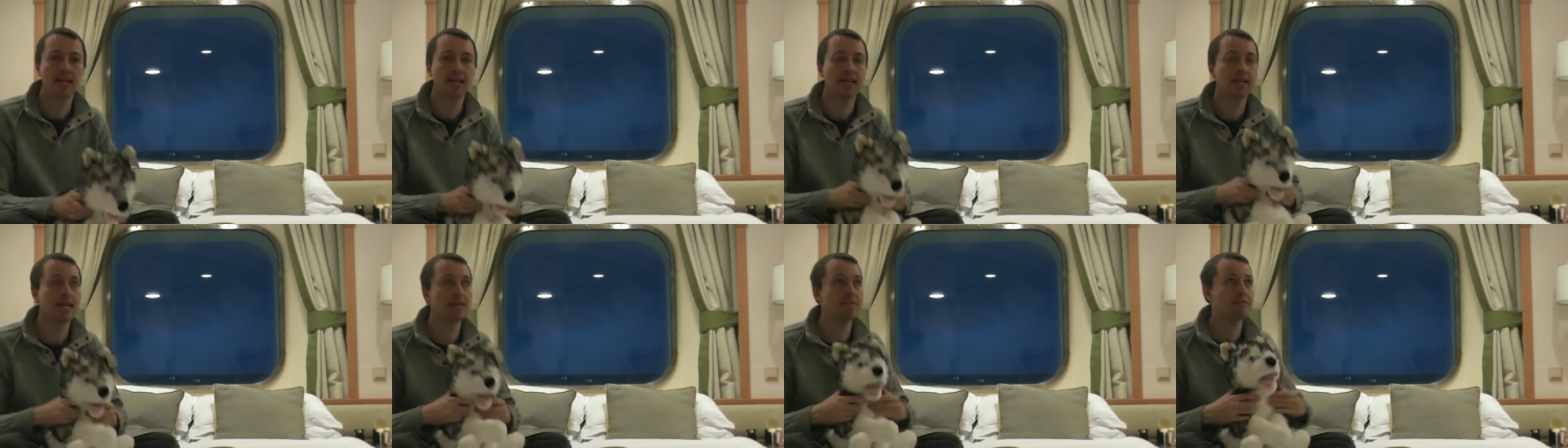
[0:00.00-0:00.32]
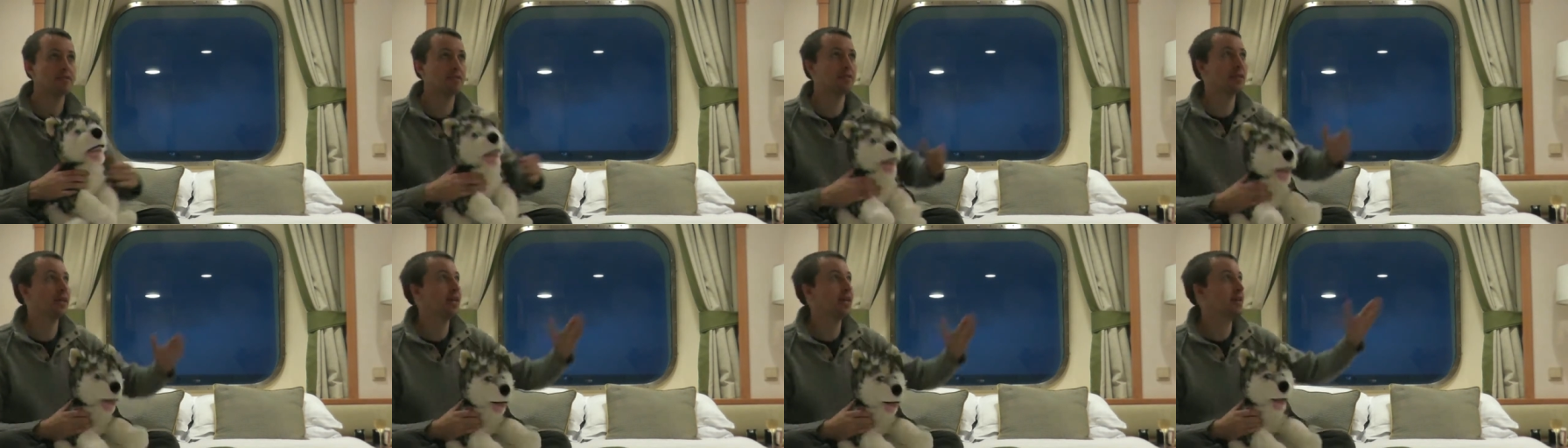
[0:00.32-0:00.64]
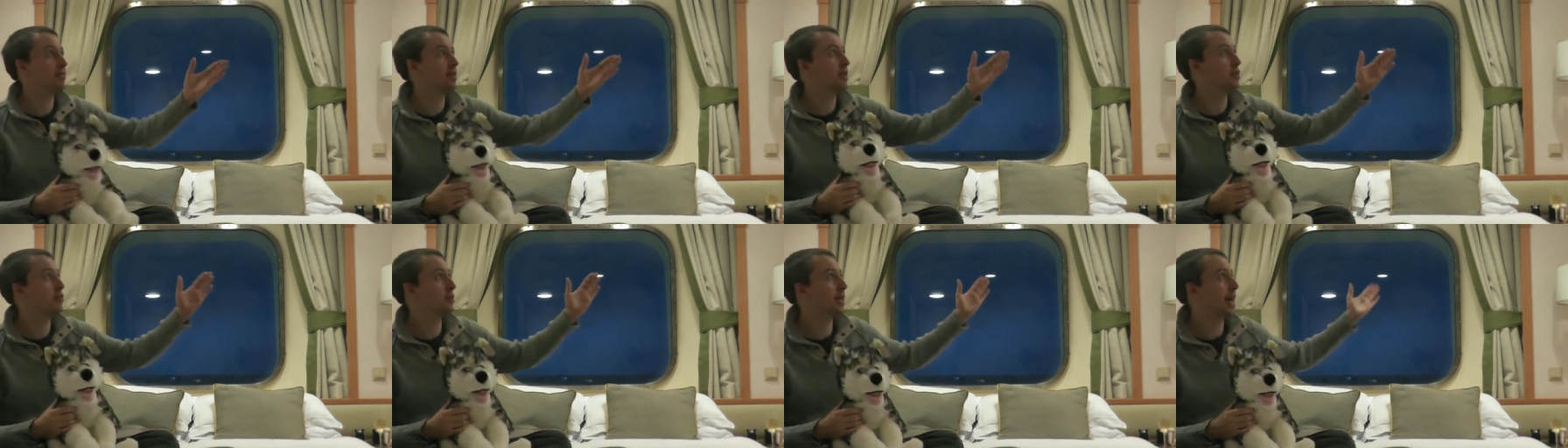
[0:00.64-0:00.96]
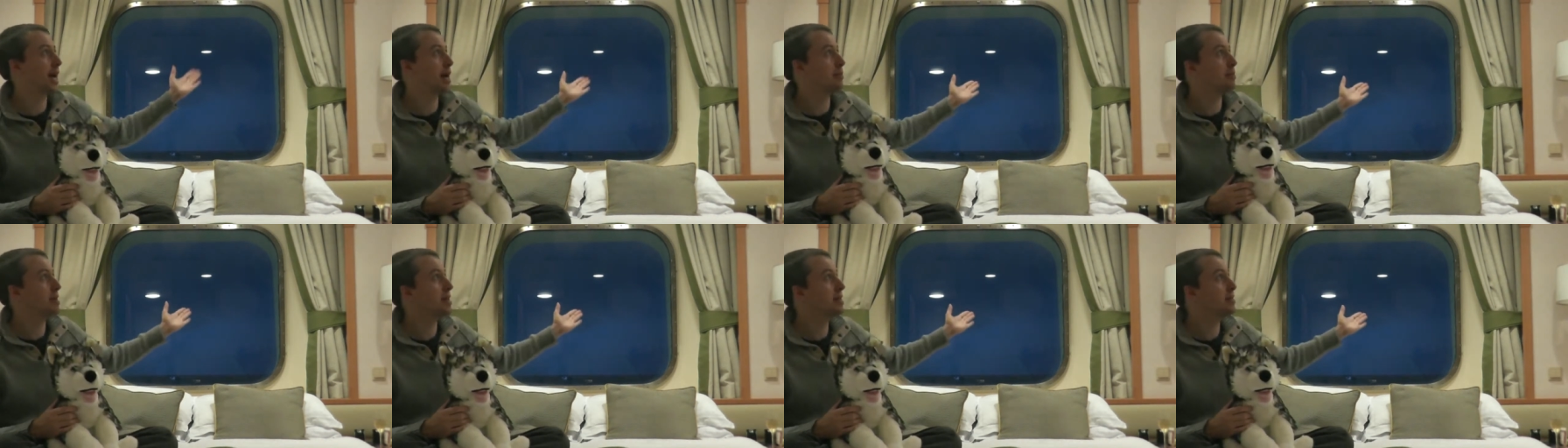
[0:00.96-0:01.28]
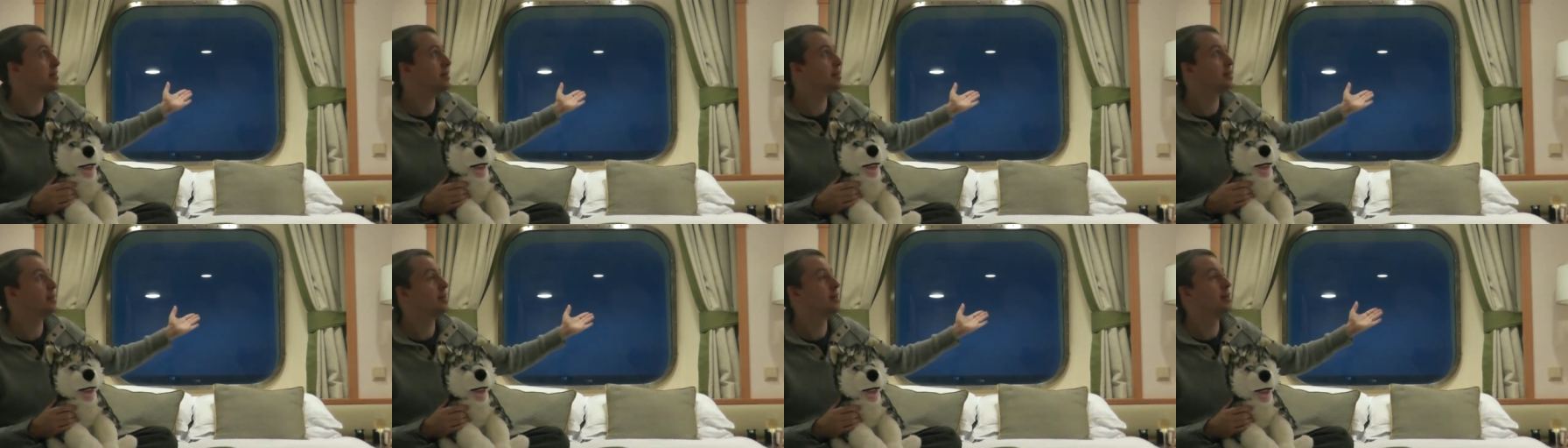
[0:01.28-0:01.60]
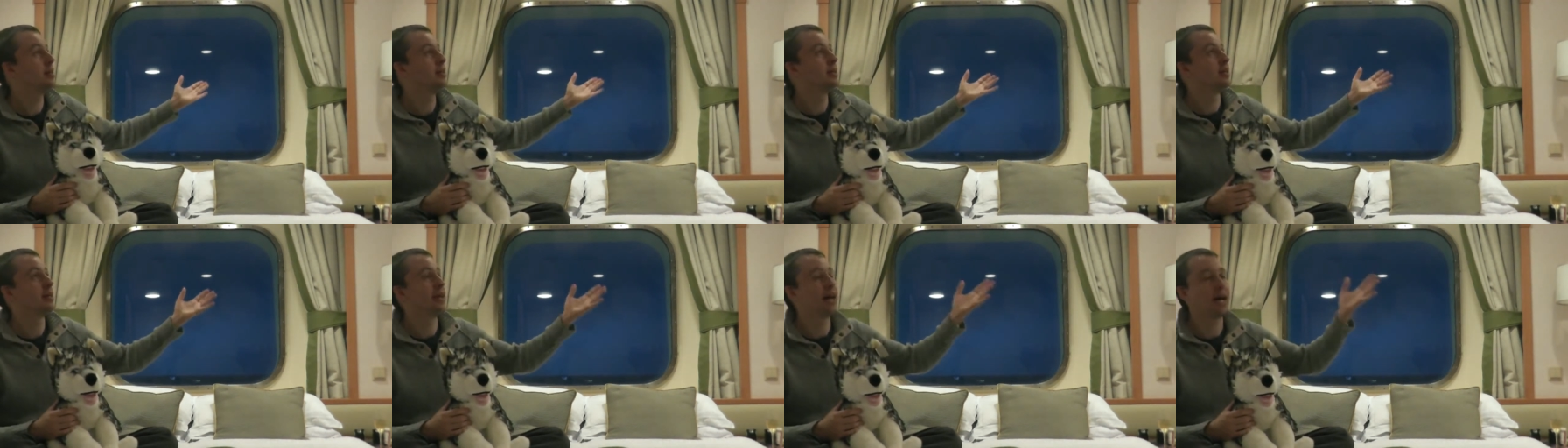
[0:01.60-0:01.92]
It's a nice little cabin.
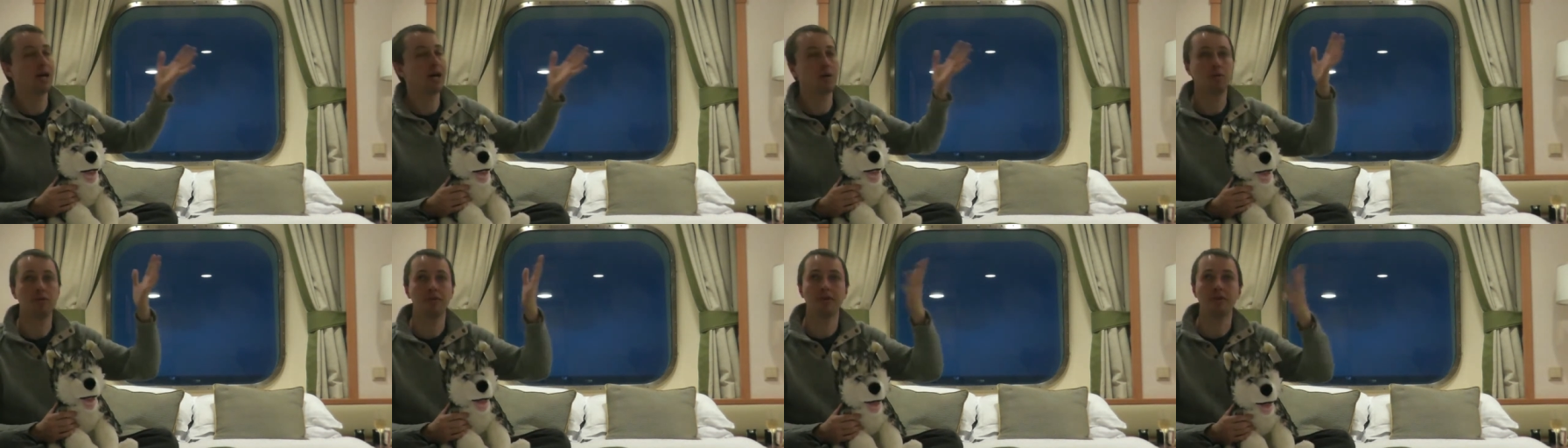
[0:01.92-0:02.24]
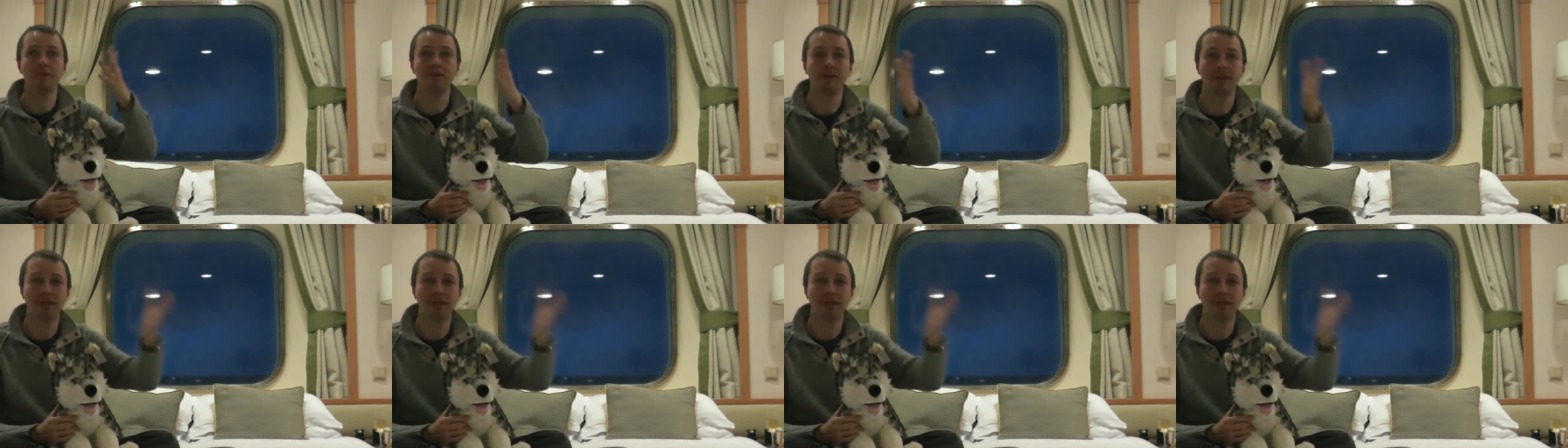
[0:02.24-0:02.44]
I will do